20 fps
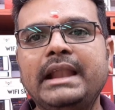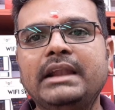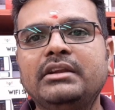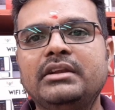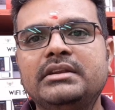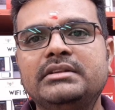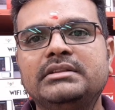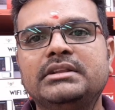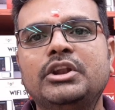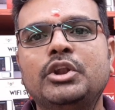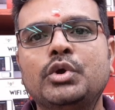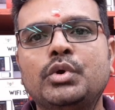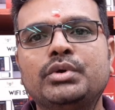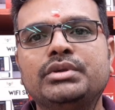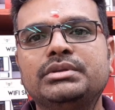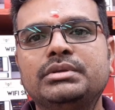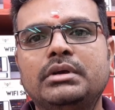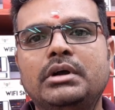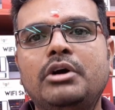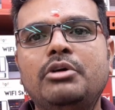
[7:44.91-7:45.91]
calculate the
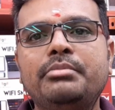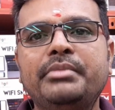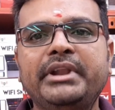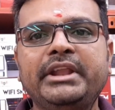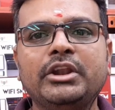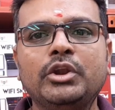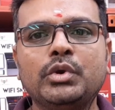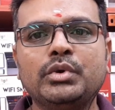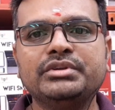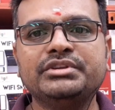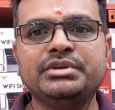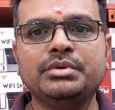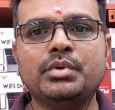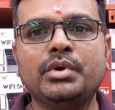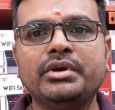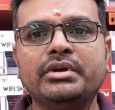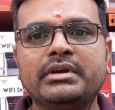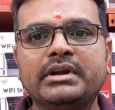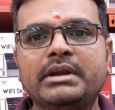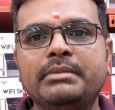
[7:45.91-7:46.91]
loads so how many loads
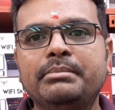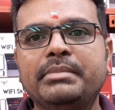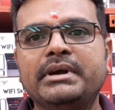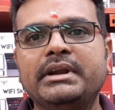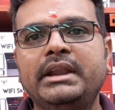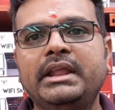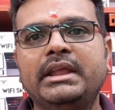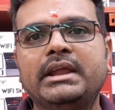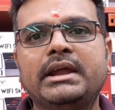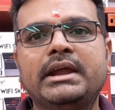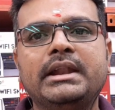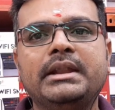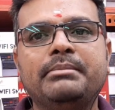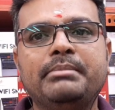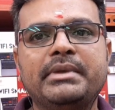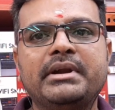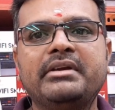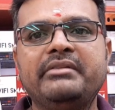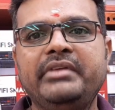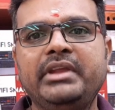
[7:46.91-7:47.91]
you want to run per day
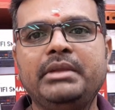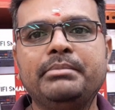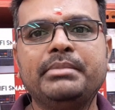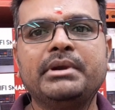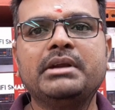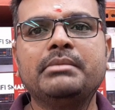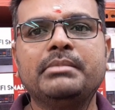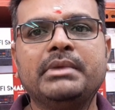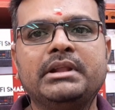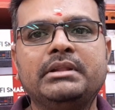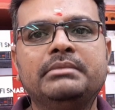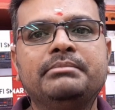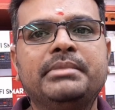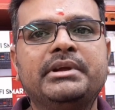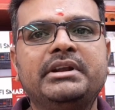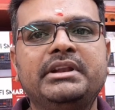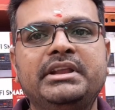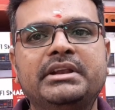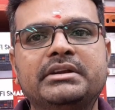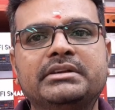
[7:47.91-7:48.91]
and per week per month
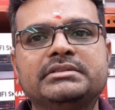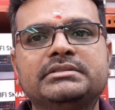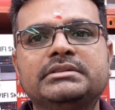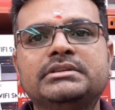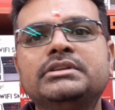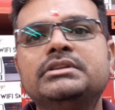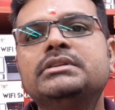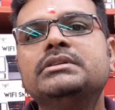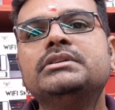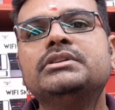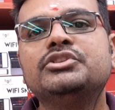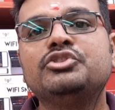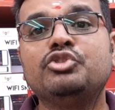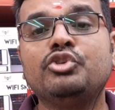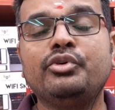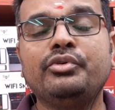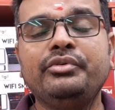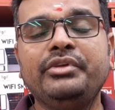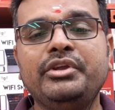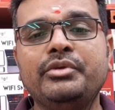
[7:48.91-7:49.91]
per years
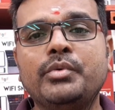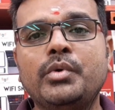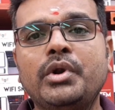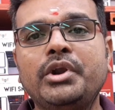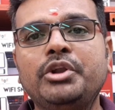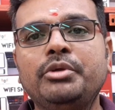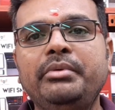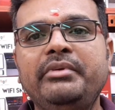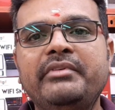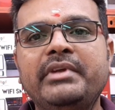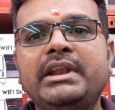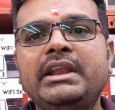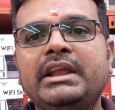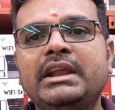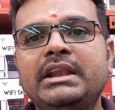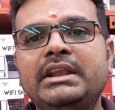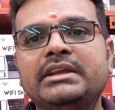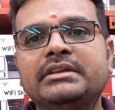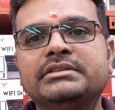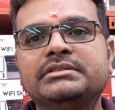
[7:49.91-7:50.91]
so you want to be
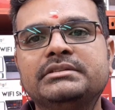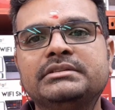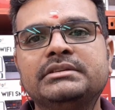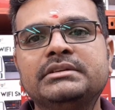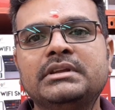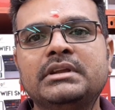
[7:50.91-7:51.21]
very clear